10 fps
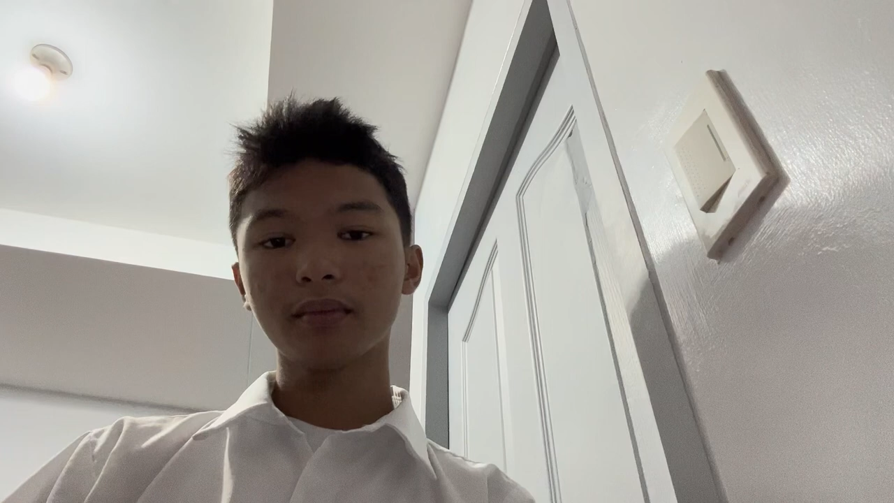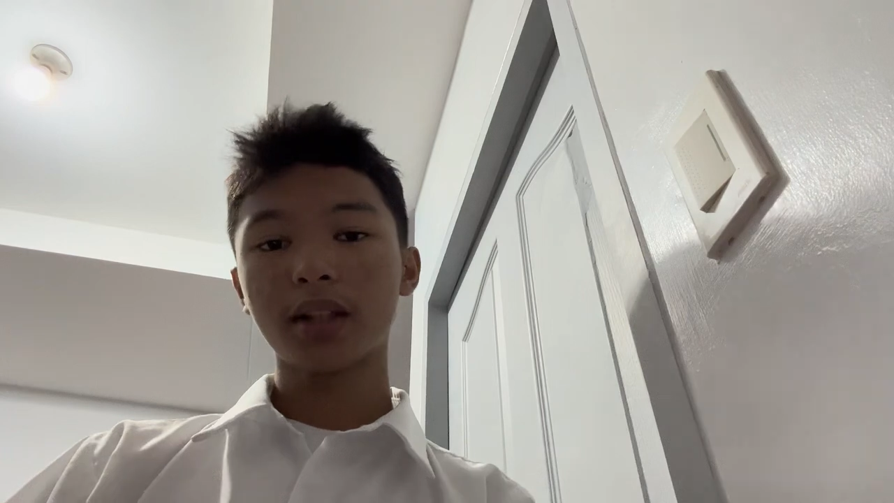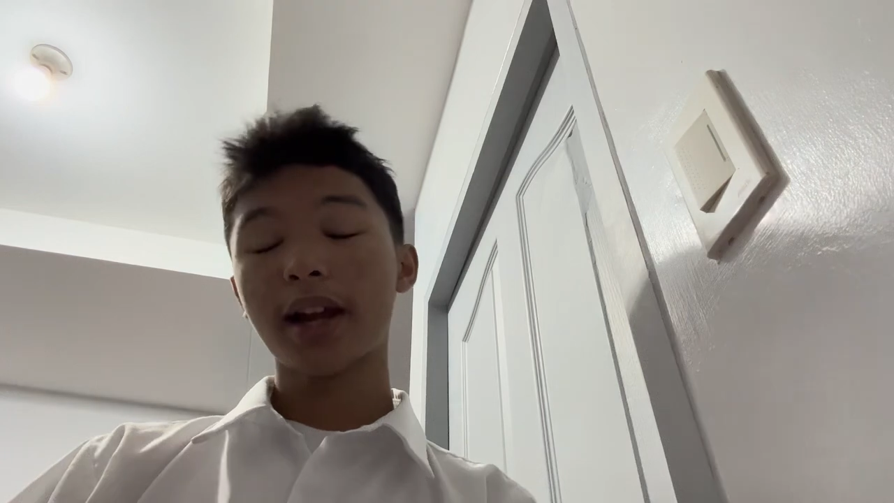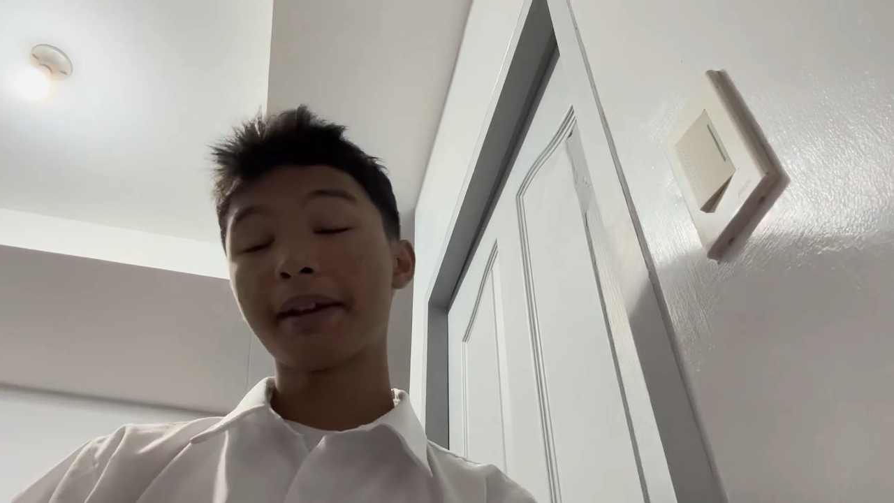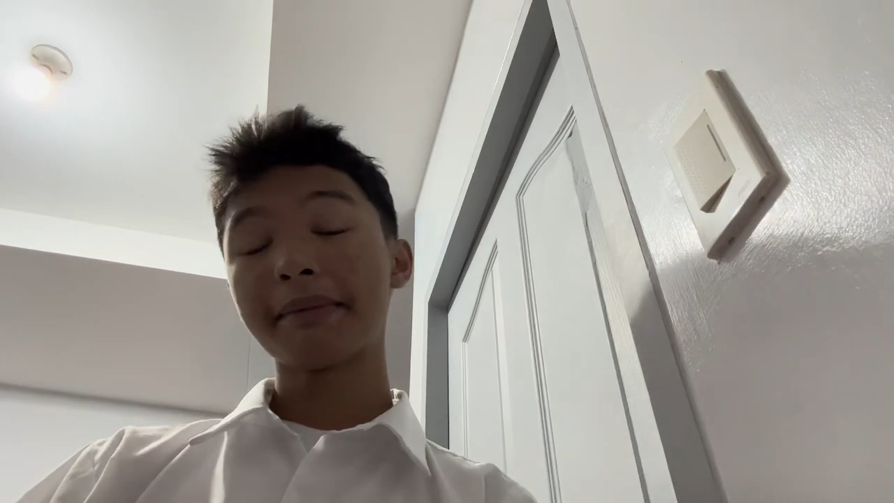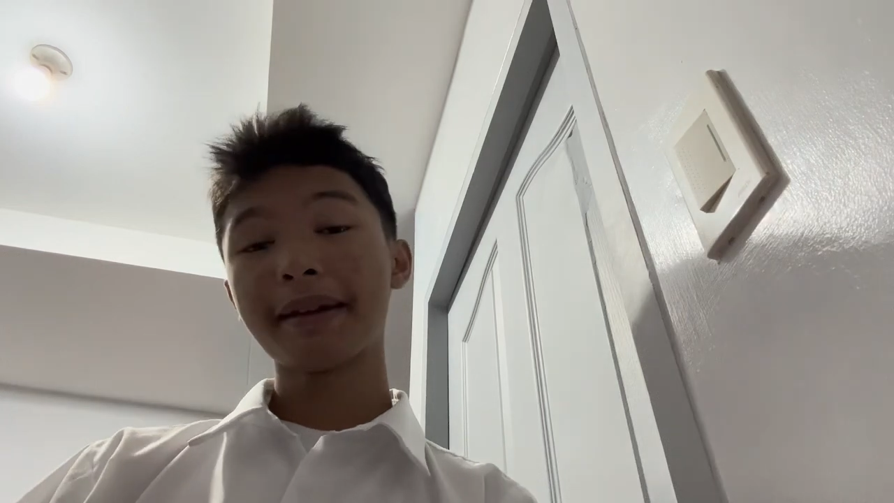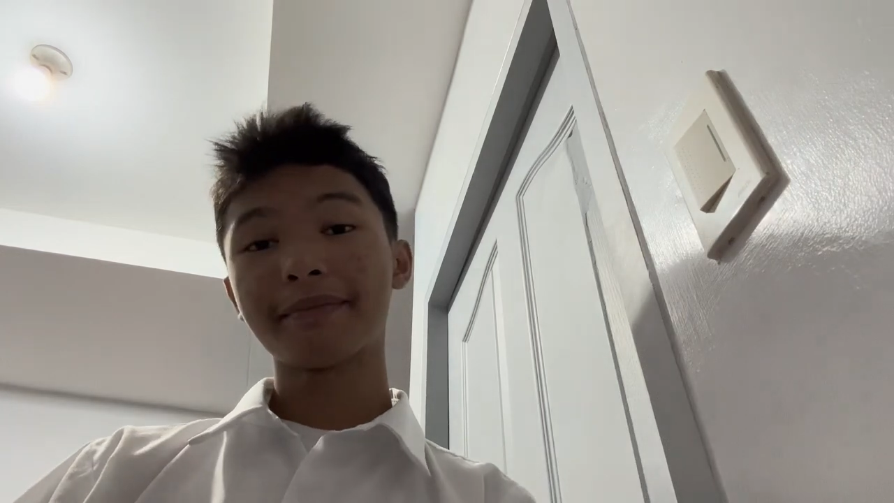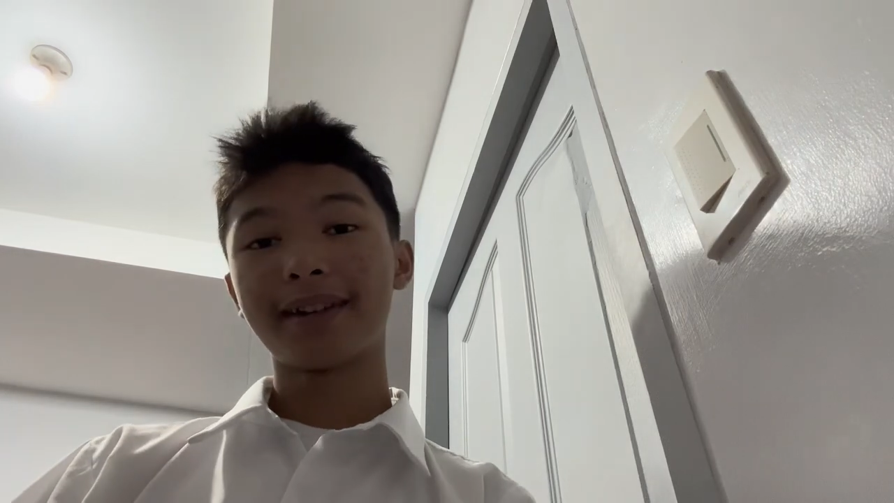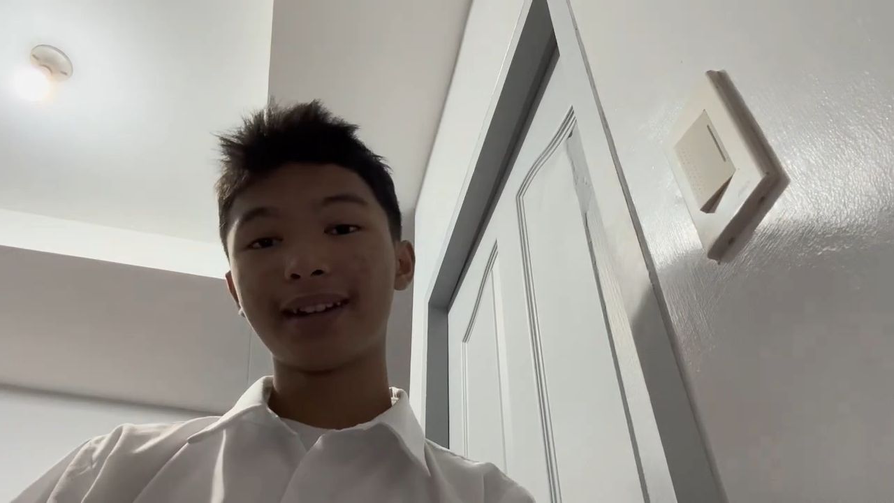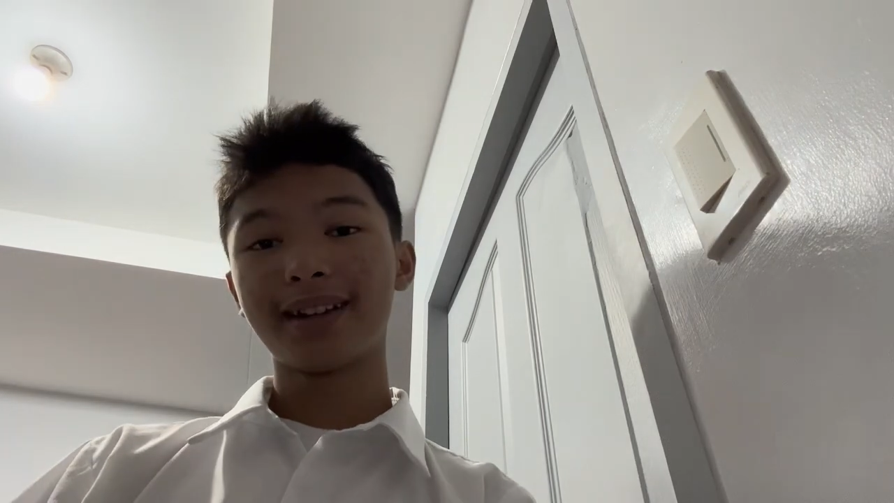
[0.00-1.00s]
I
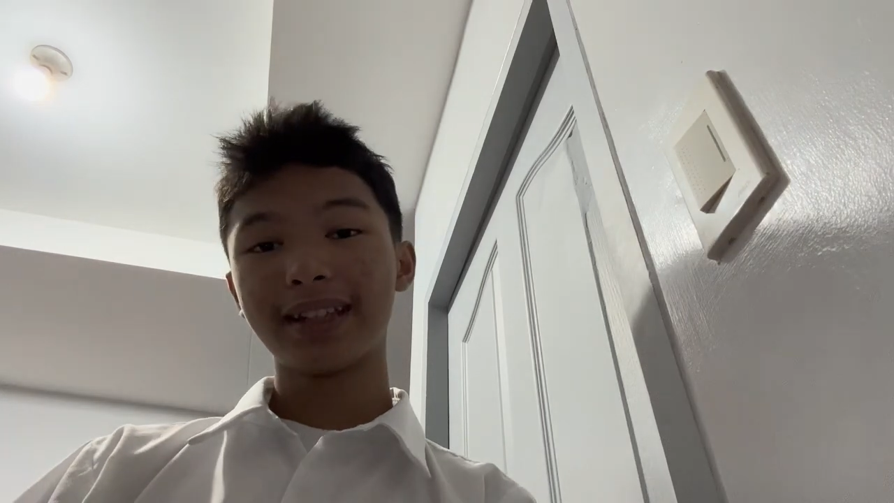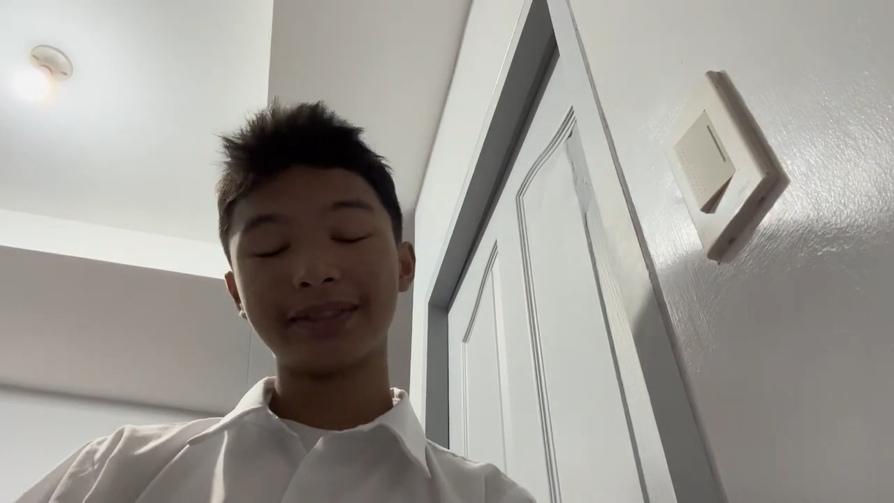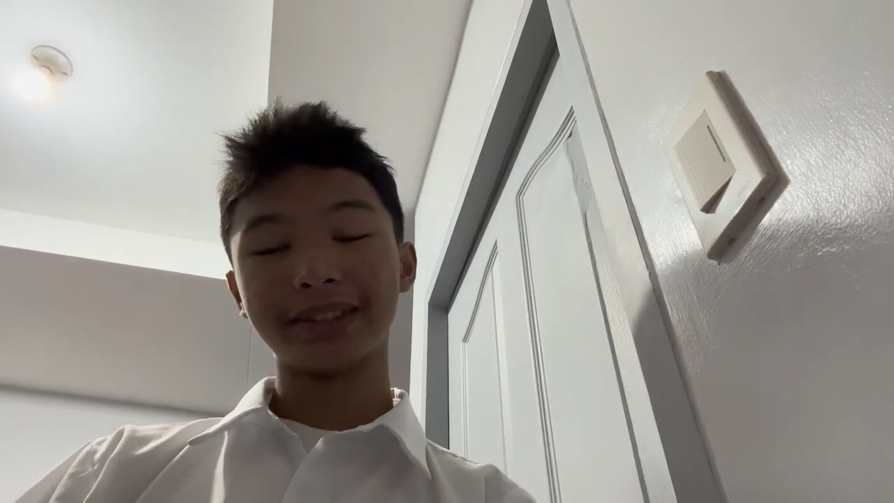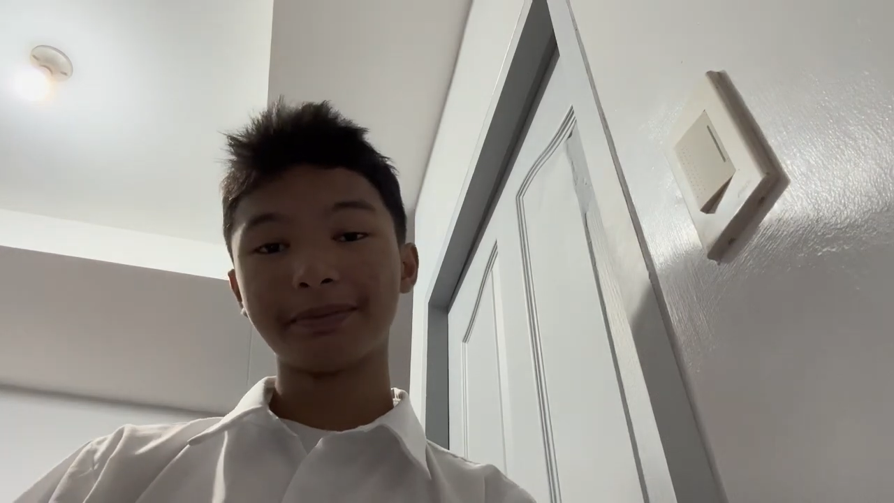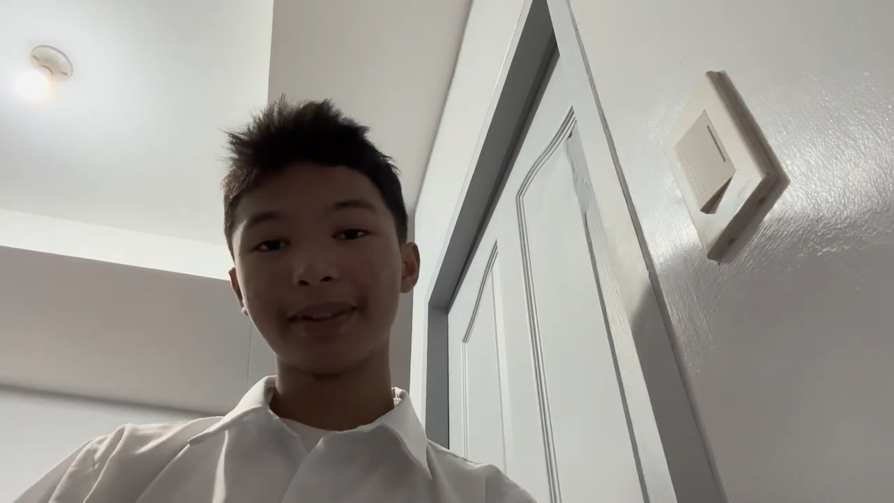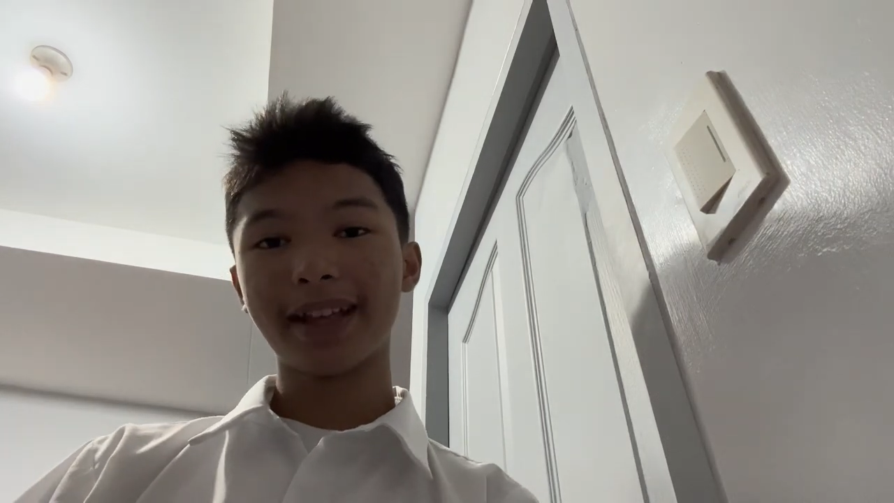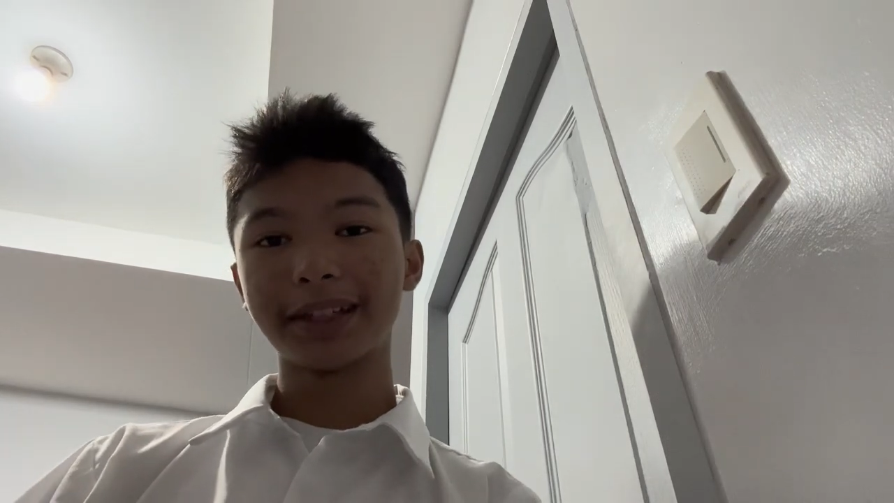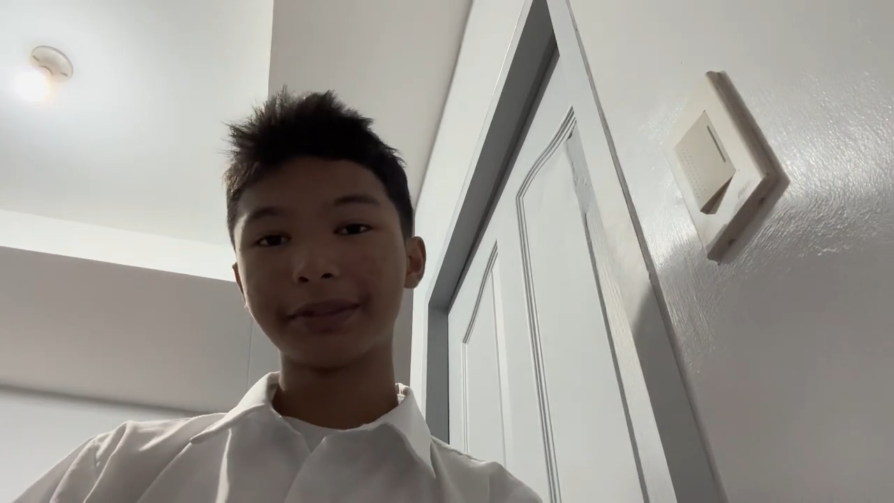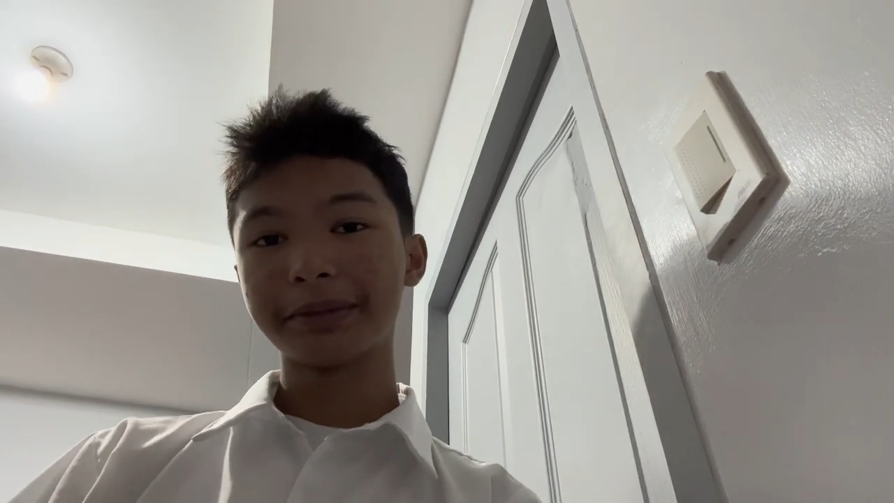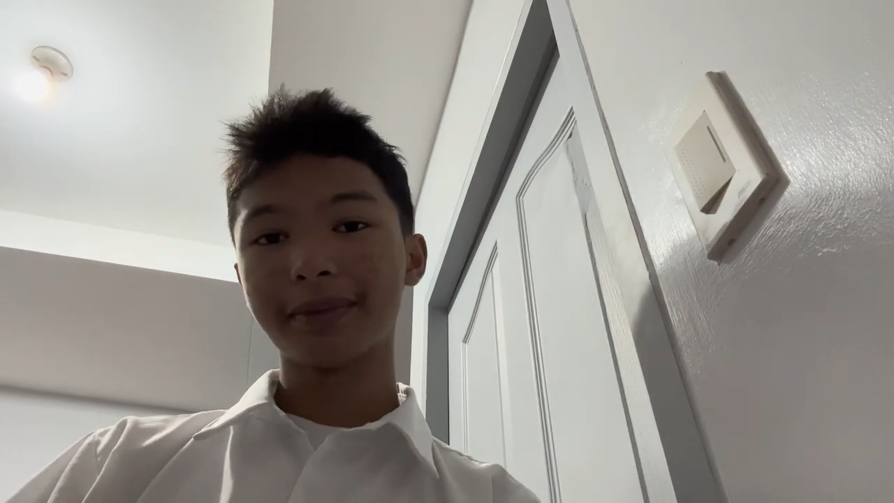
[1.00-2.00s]
remember even
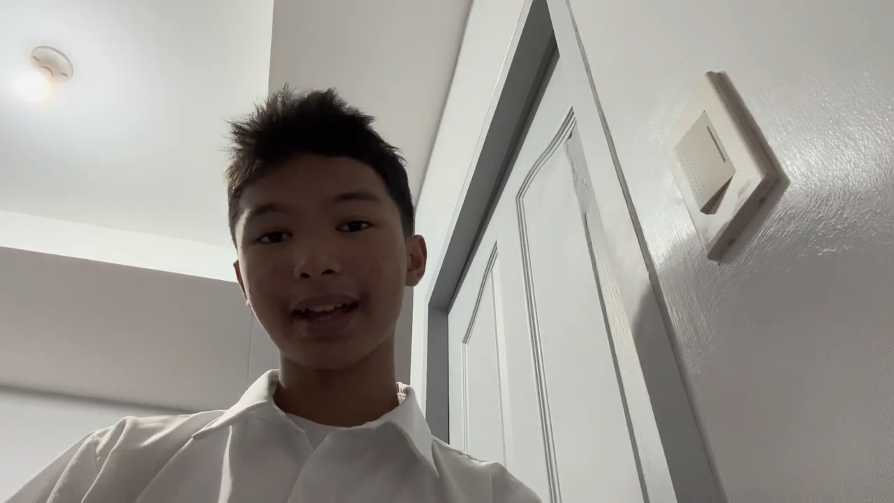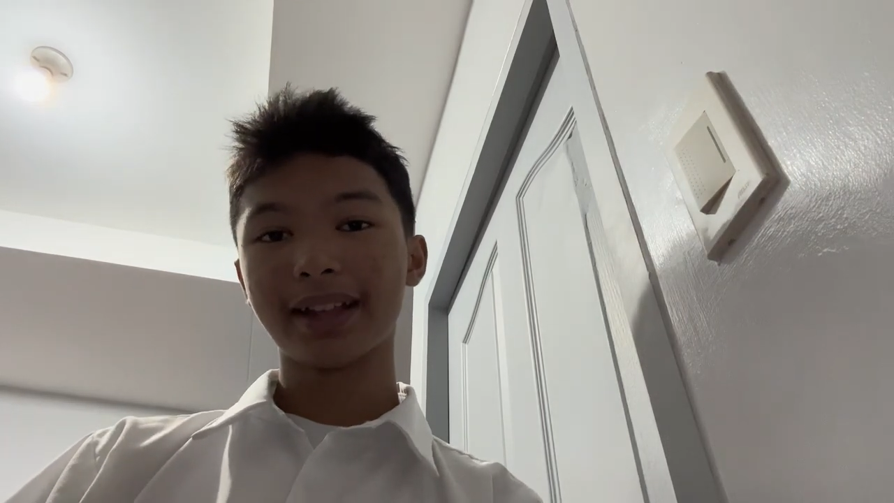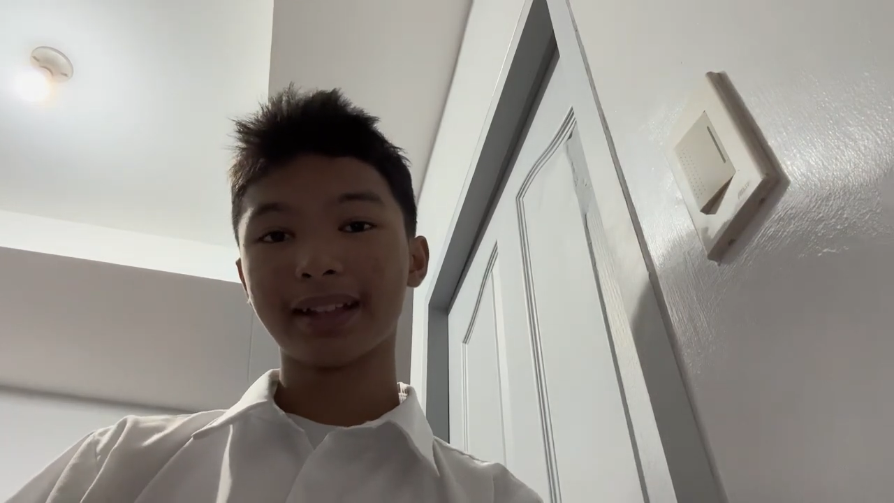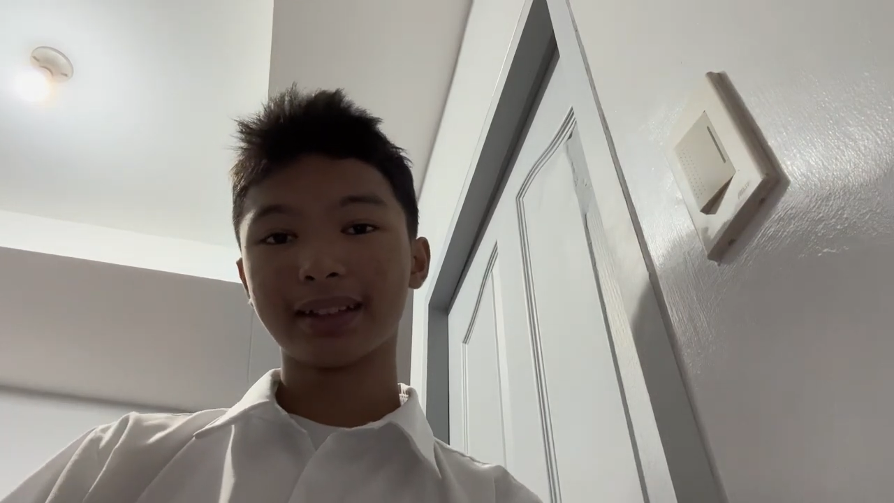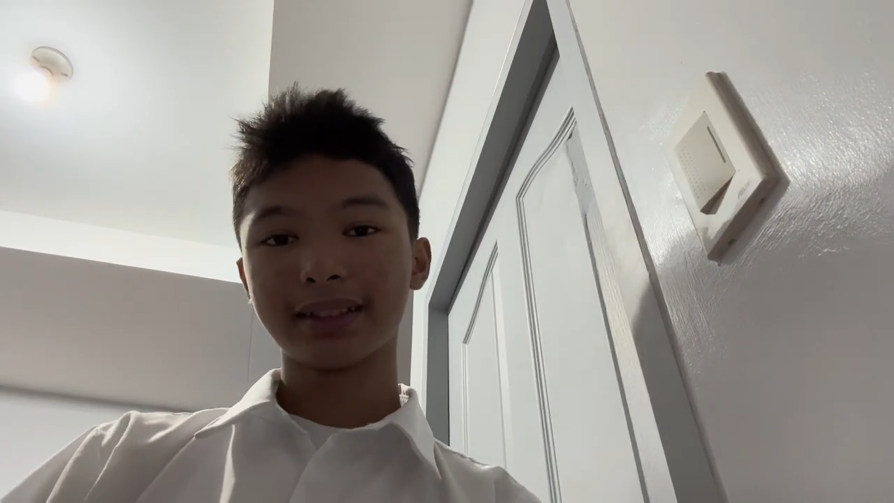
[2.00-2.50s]
playing with my,